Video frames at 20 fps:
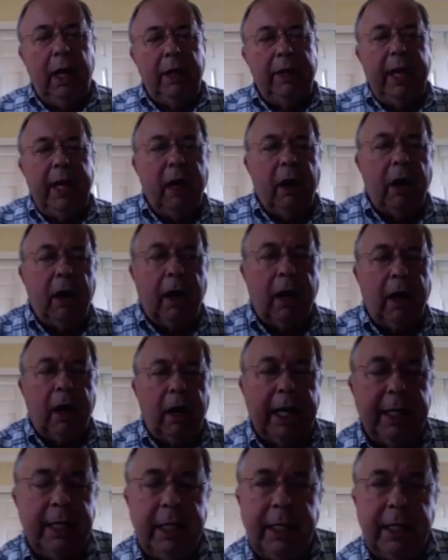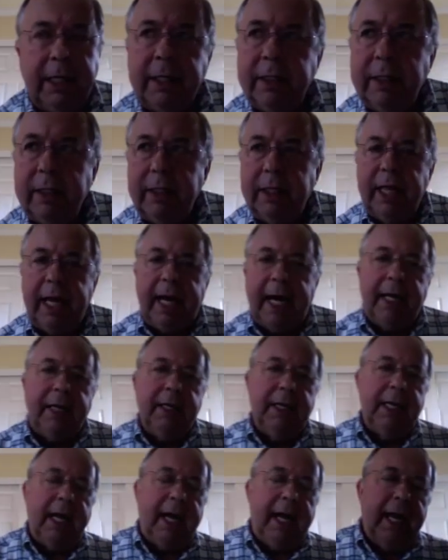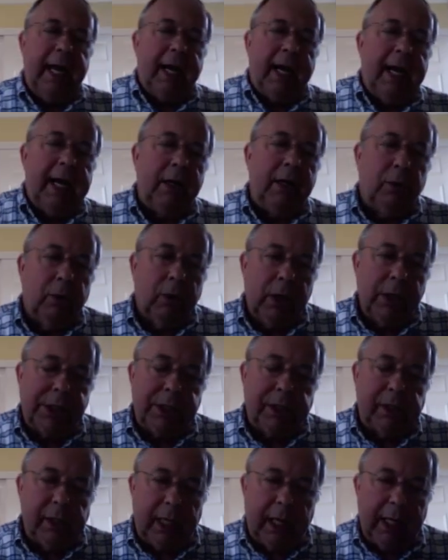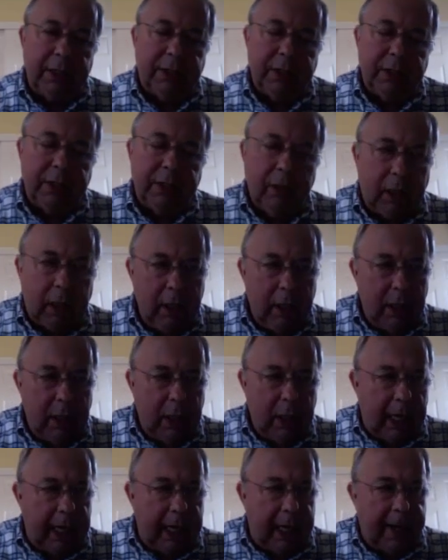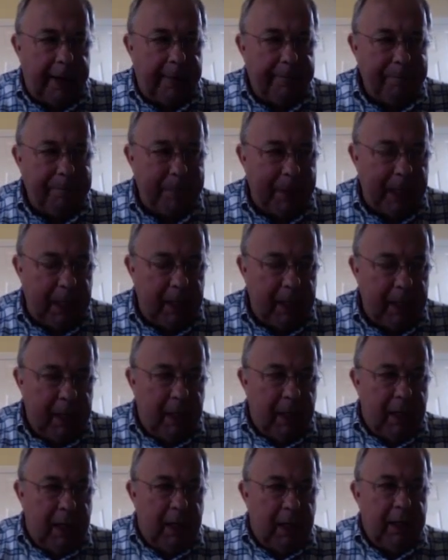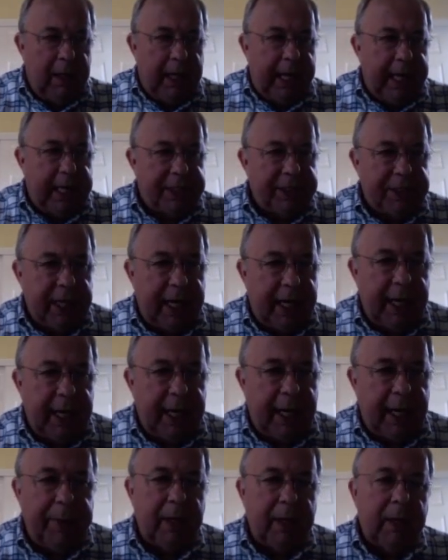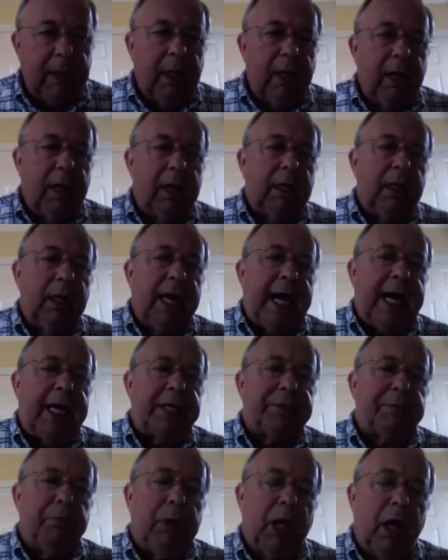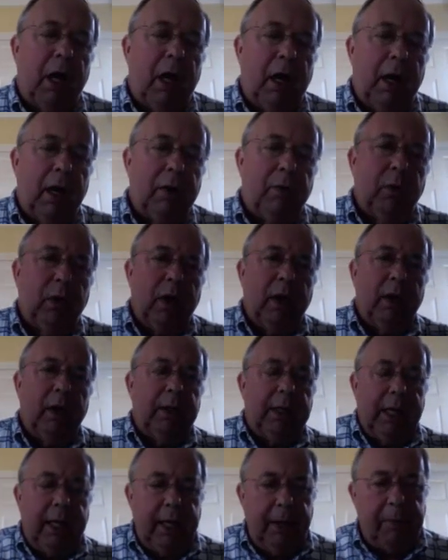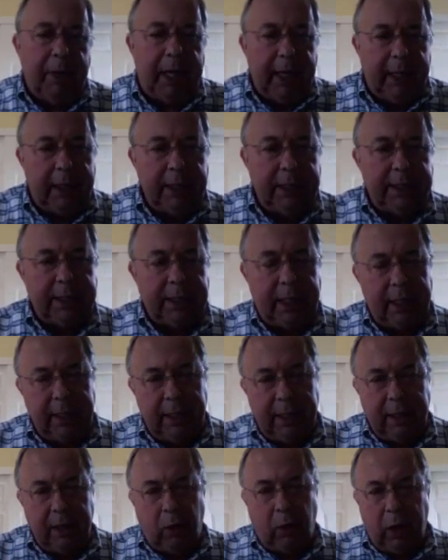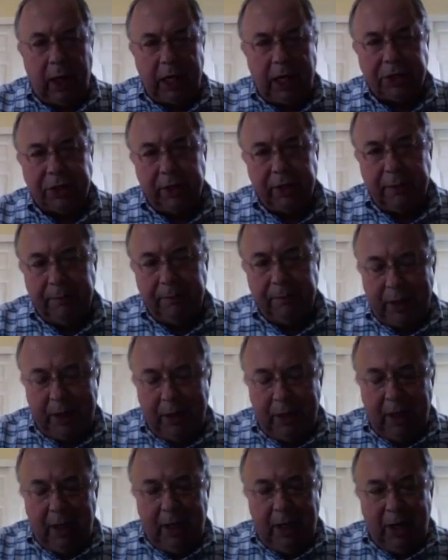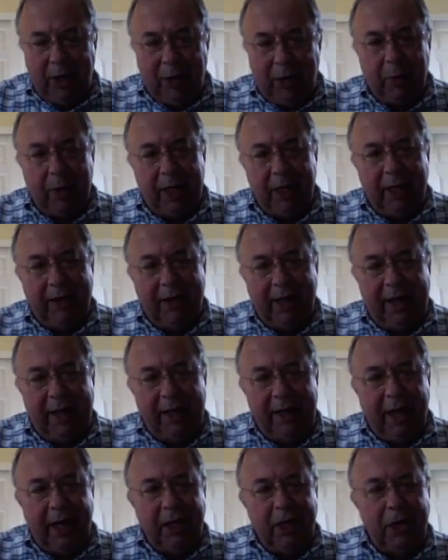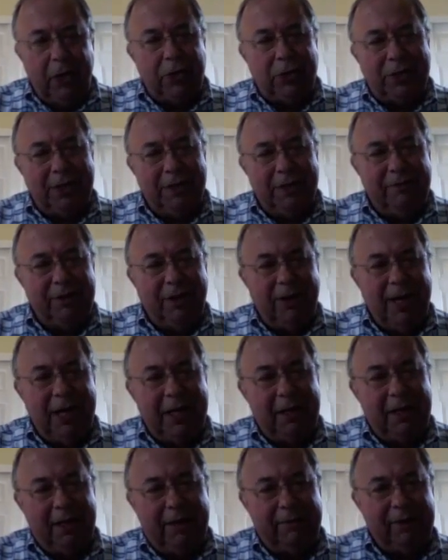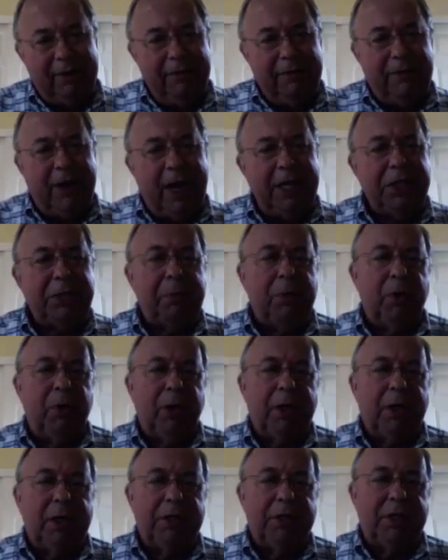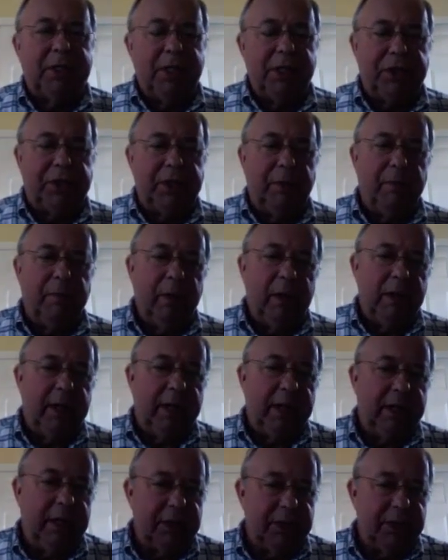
They are, and, and in that AI course that I took, um, they had set up a, a class blog where anybody could send in a question. But then they used a very clever Facebook system that